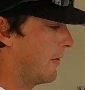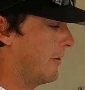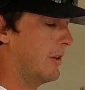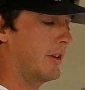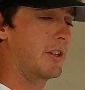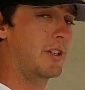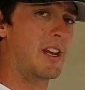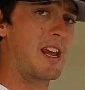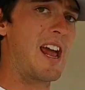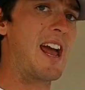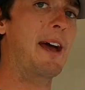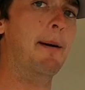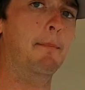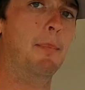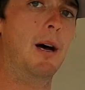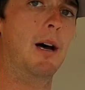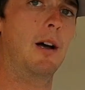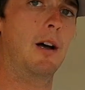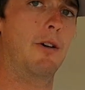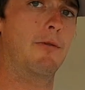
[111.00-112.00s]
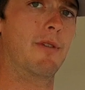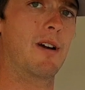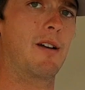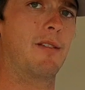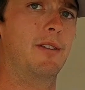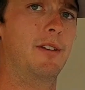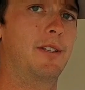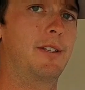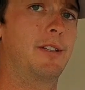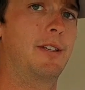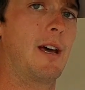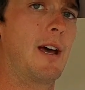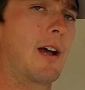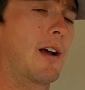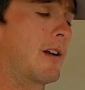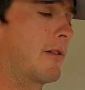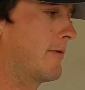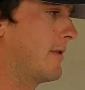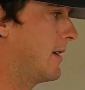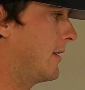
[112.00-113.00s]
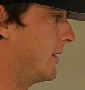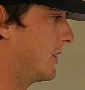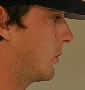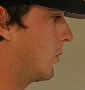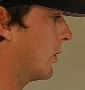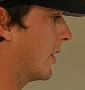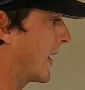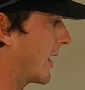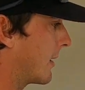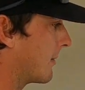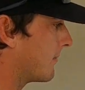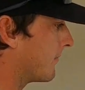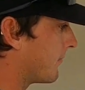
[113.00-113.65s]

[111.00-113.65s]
this camber, around this sail, around this wing,